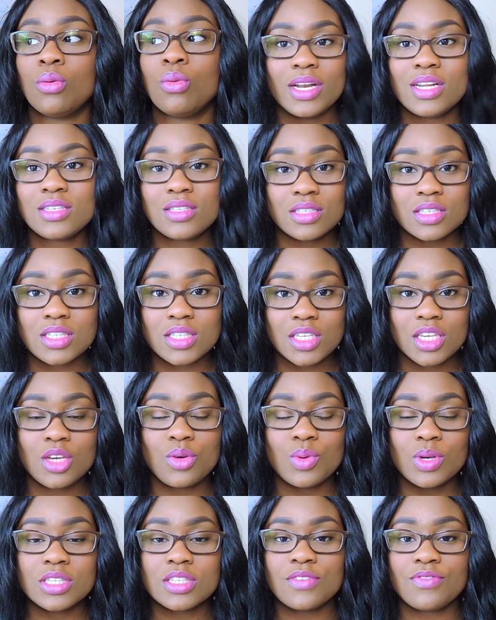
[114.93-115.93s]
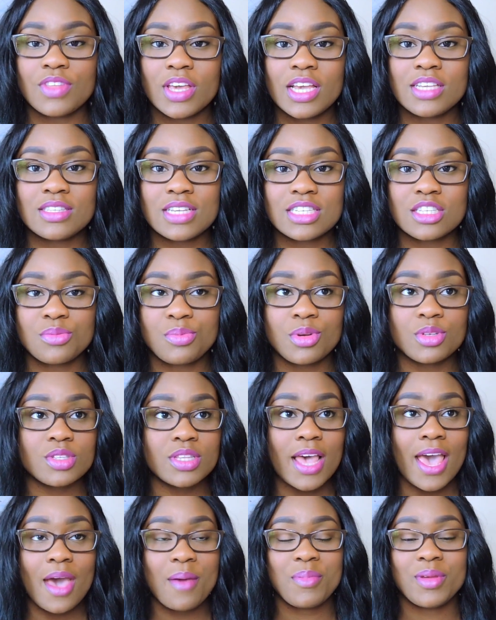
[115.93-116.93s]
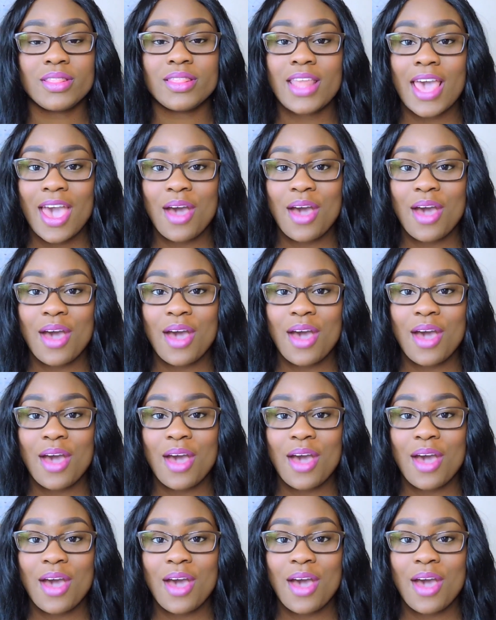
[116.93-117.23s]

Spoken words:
what is the sequence of things that's supposed to happen?